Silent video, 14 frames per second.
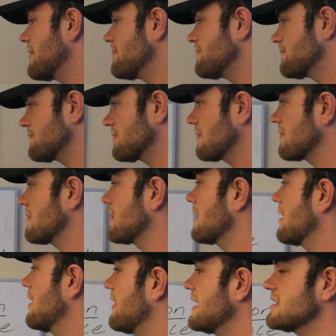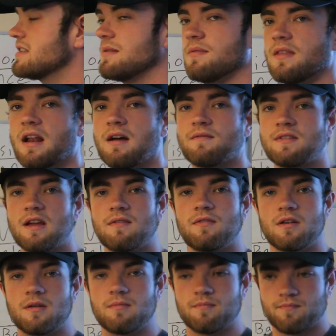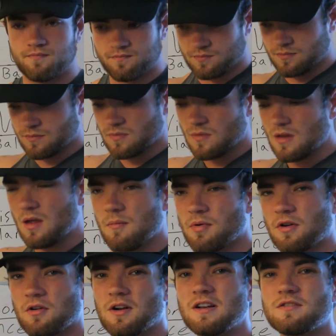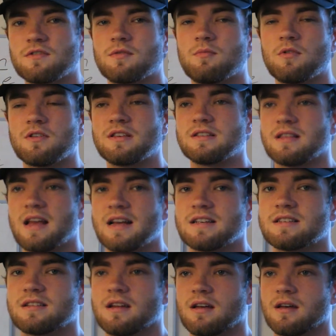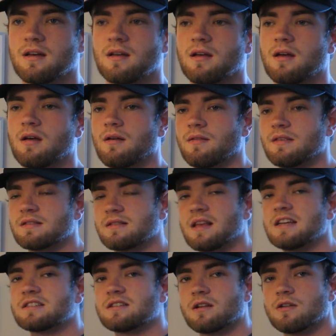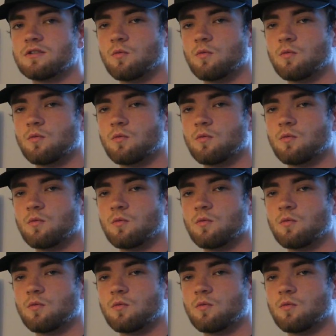time, uh, that's something that I've definitely progressed with more these last, uh, this last